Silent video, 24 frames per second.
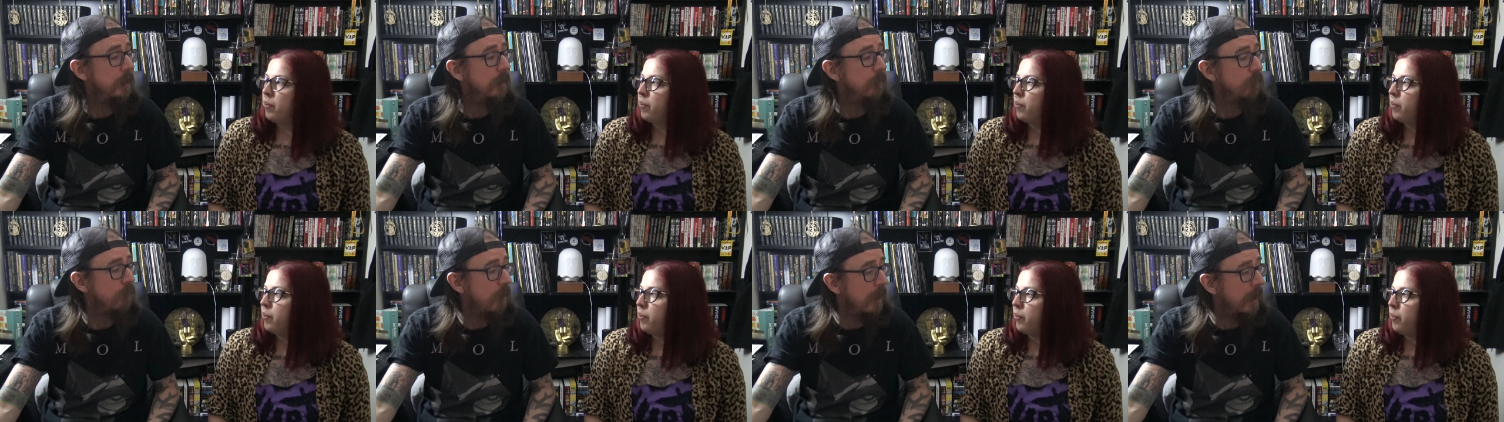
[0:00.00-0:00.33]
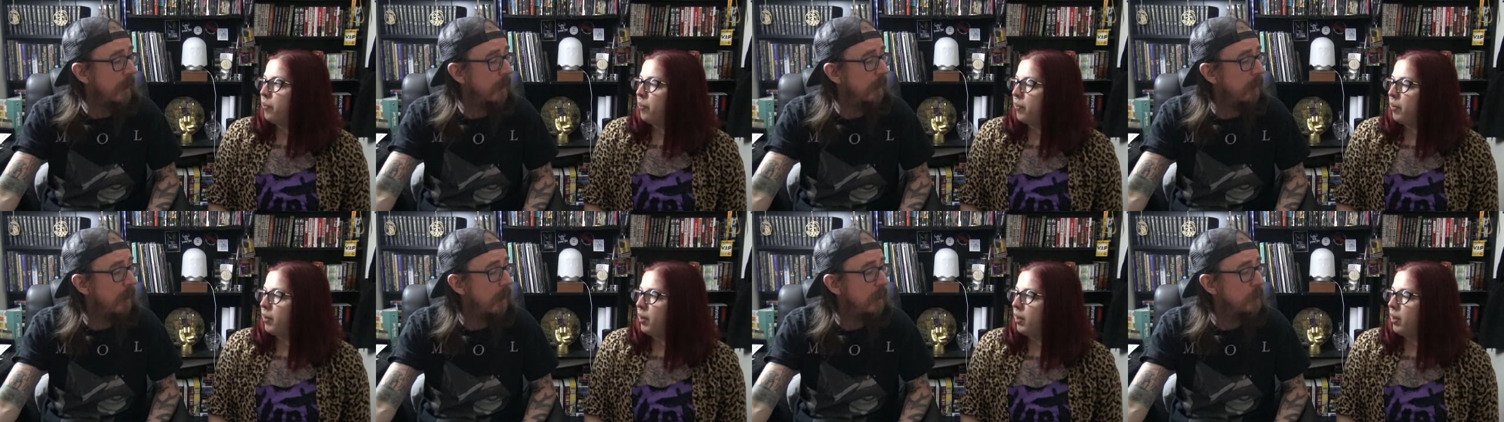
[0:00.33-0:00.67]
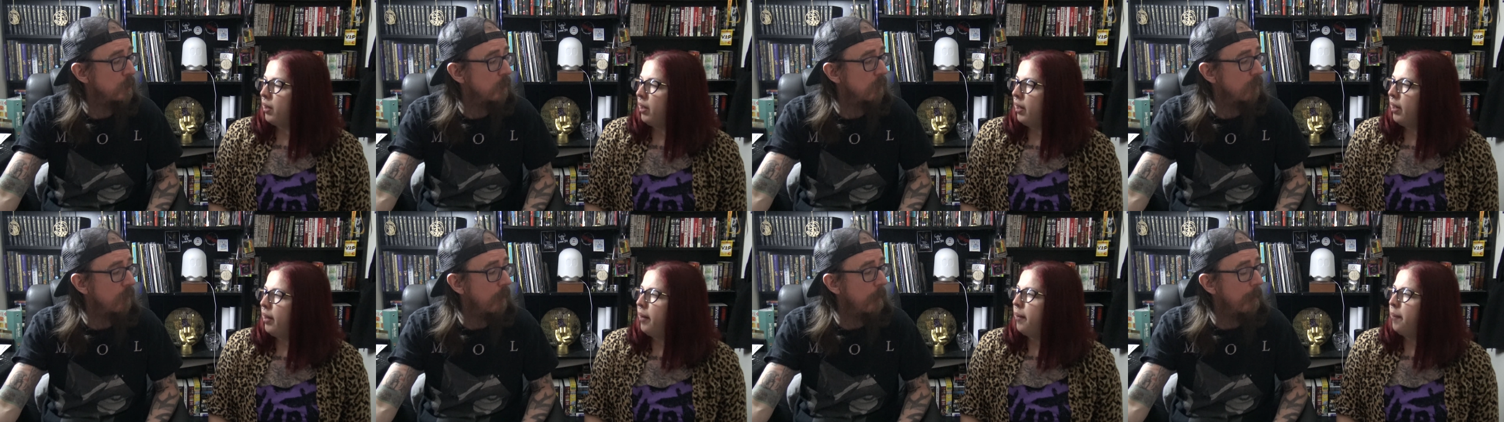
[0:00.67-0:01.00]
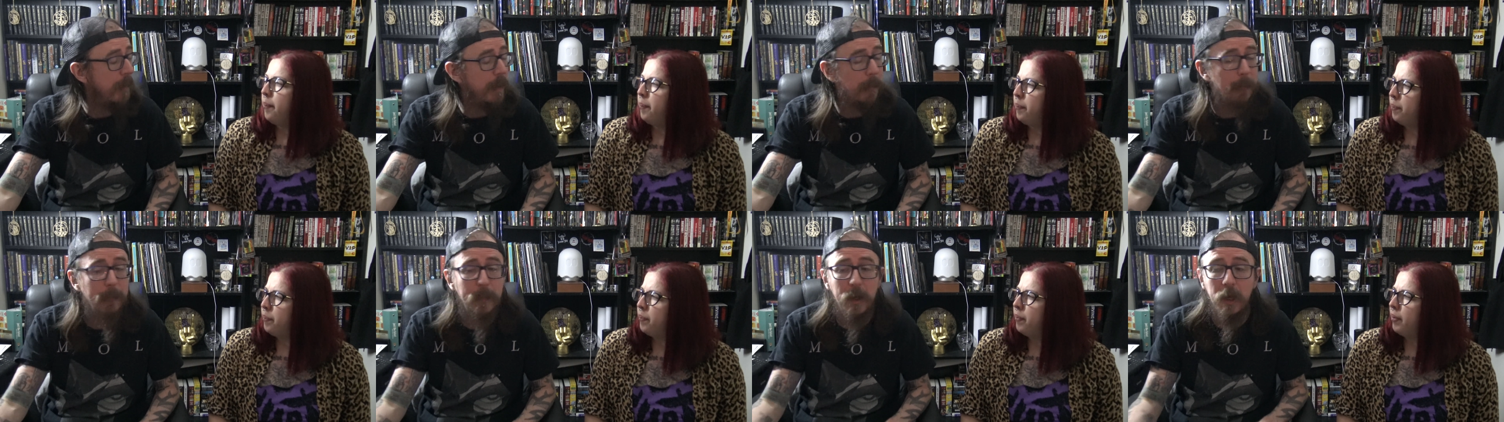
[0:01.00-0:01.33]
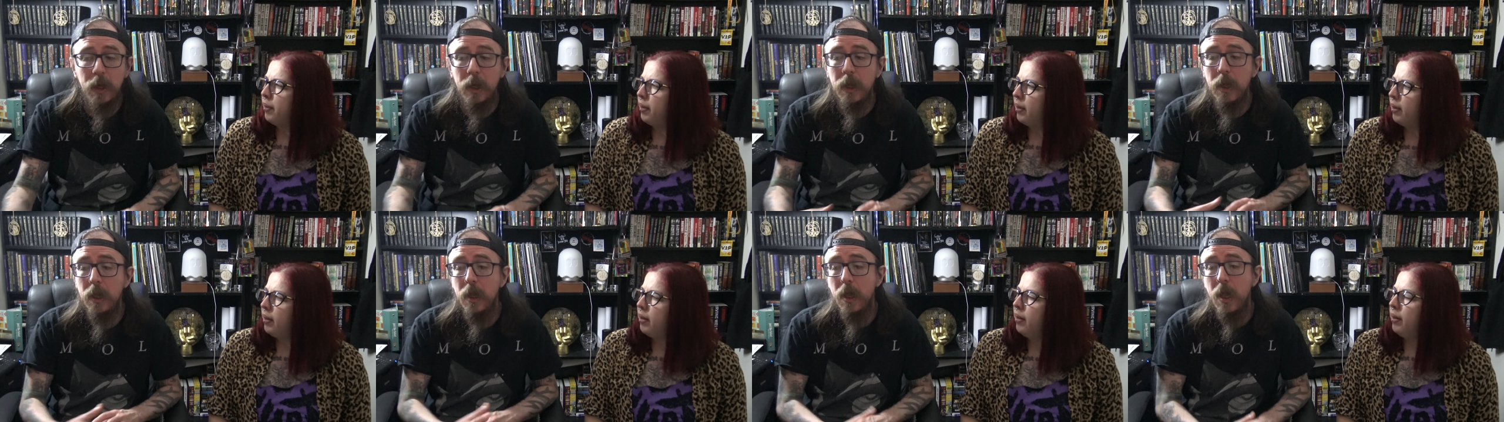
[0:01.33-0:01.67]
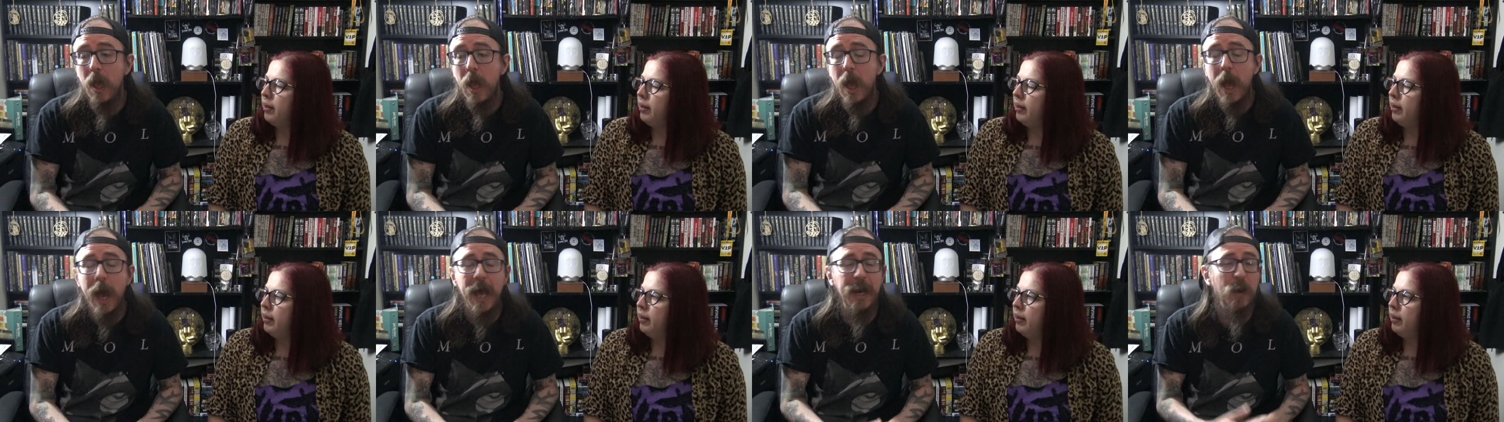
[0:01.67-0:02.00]
Speaker 1: didn't recognise or yeah. remember.
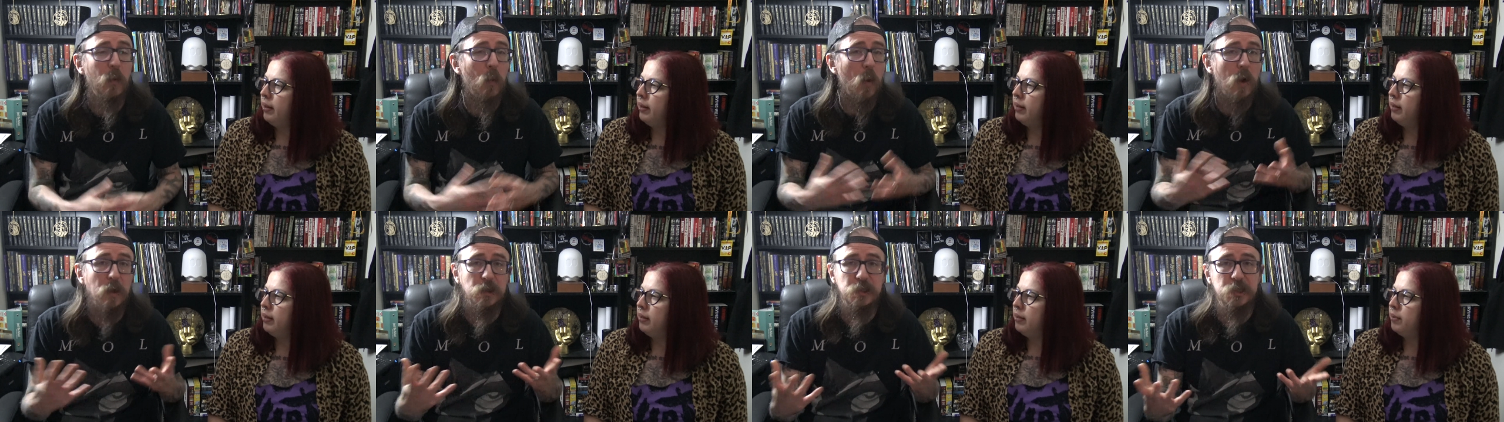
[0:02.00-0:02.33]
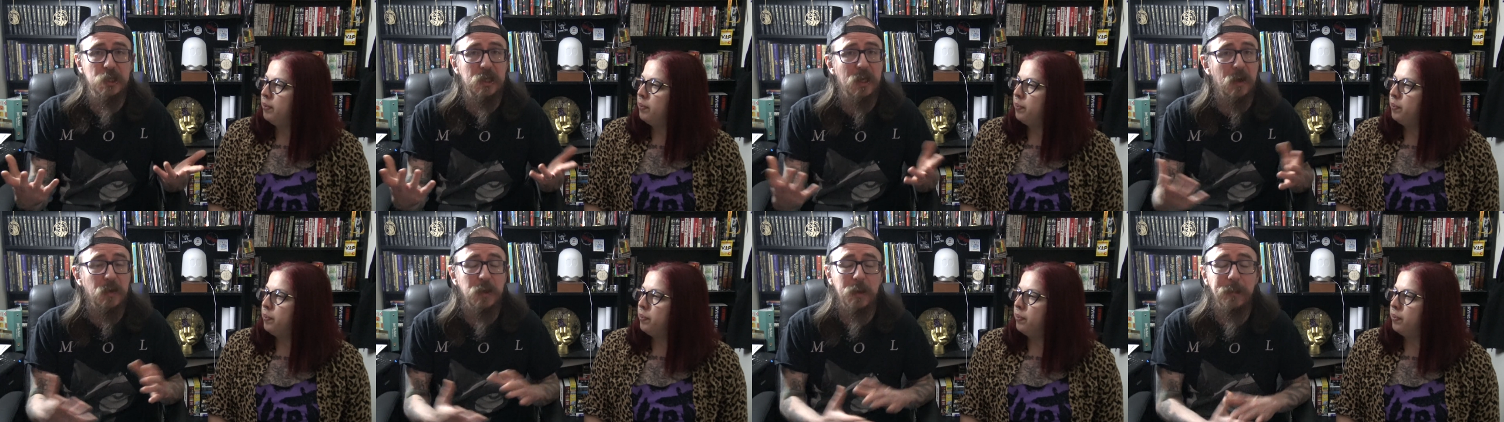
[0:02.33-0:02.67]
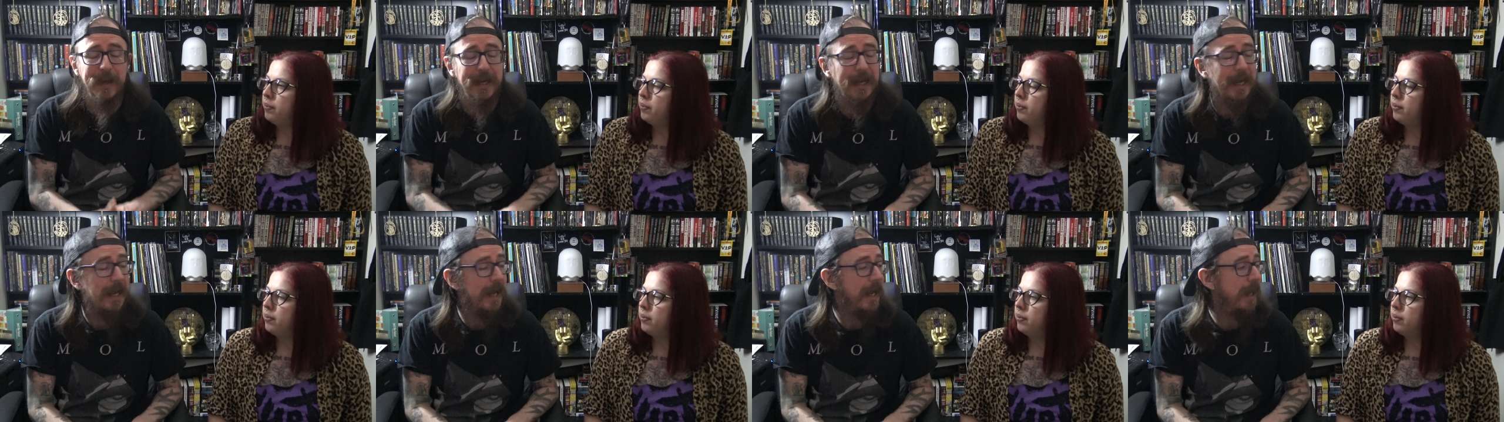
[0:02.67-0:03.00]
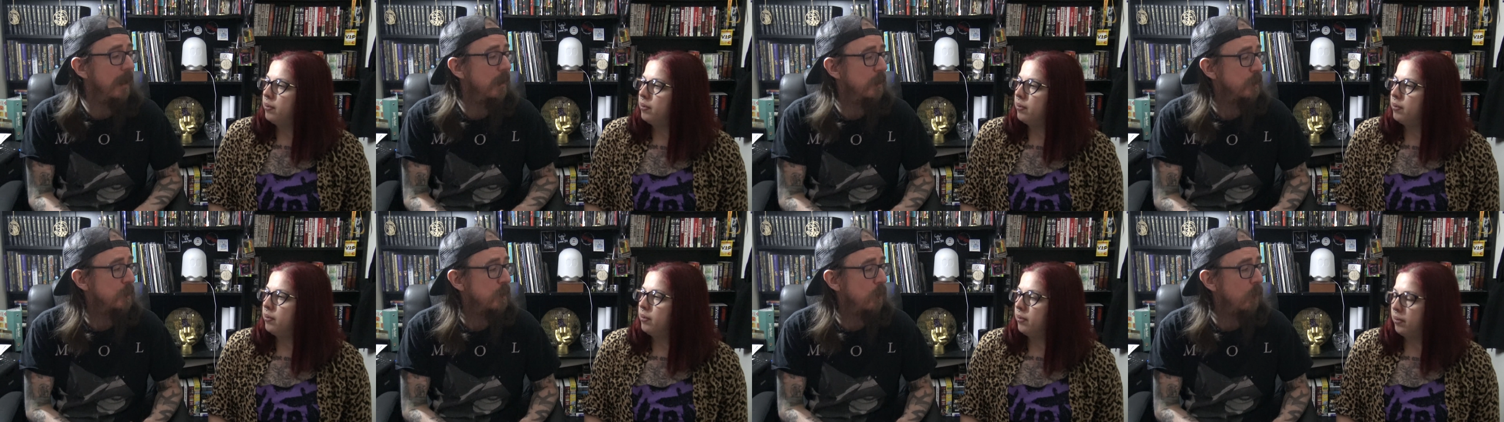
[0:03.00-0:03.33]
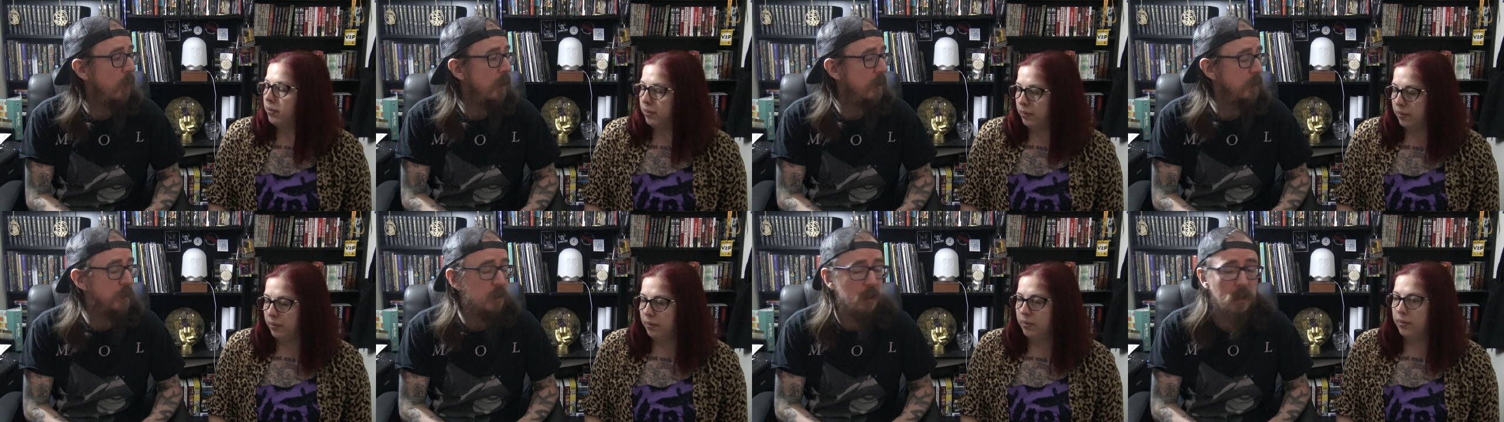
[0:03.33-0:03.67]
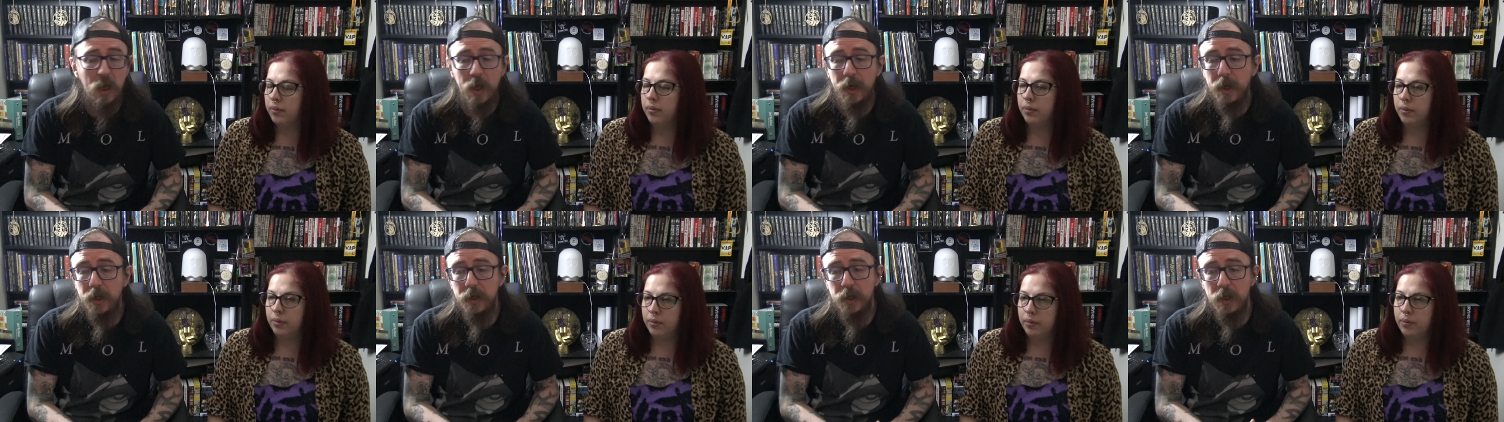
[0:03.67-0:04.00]
And it was, you know, your big hits, the ones you
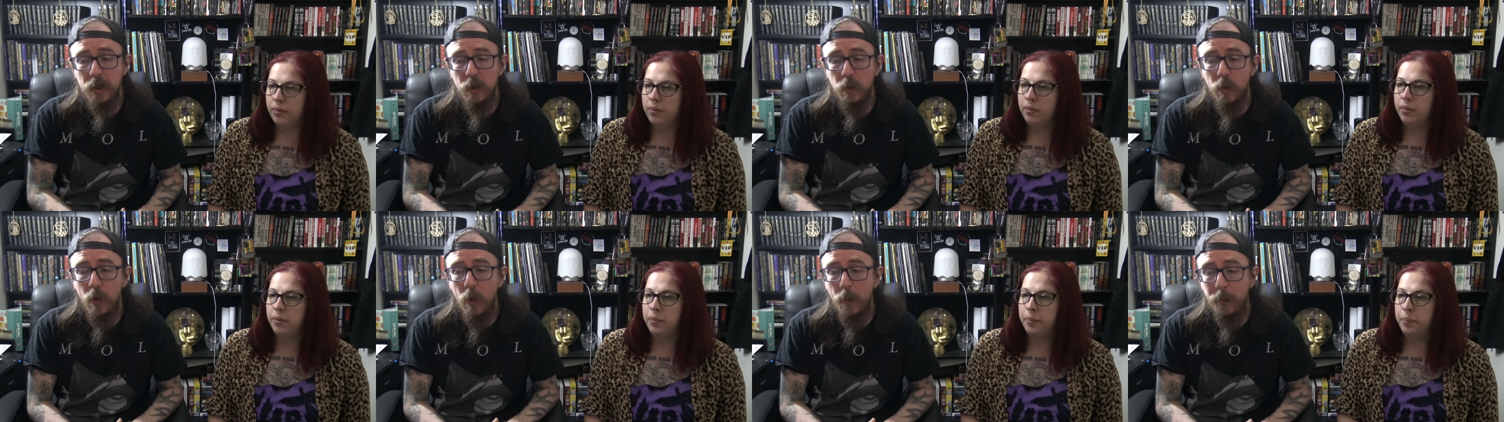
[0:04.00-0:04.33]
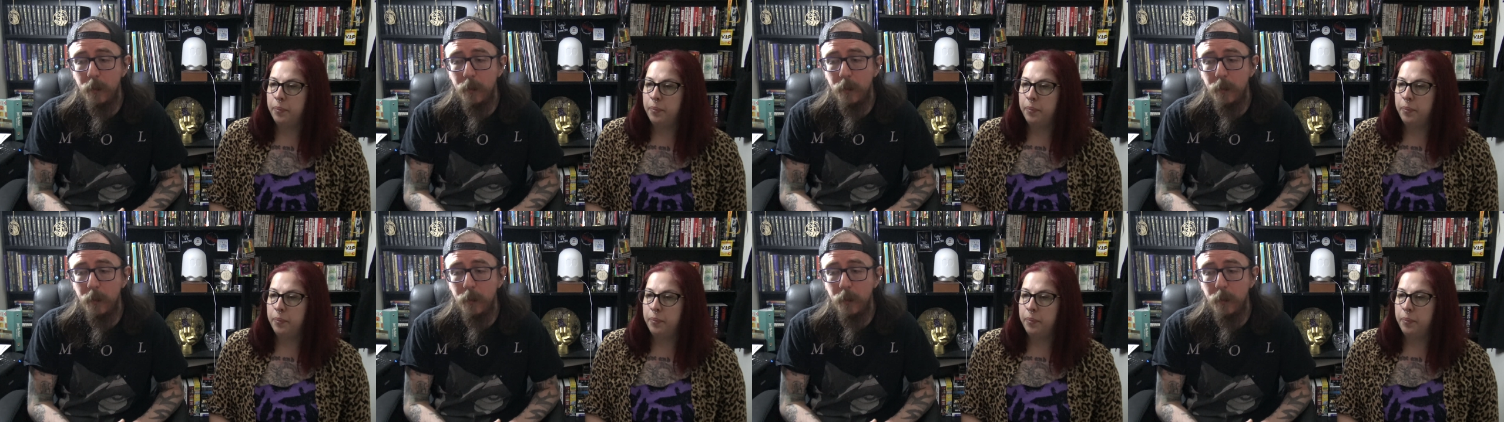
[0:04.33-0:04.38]
kind of knew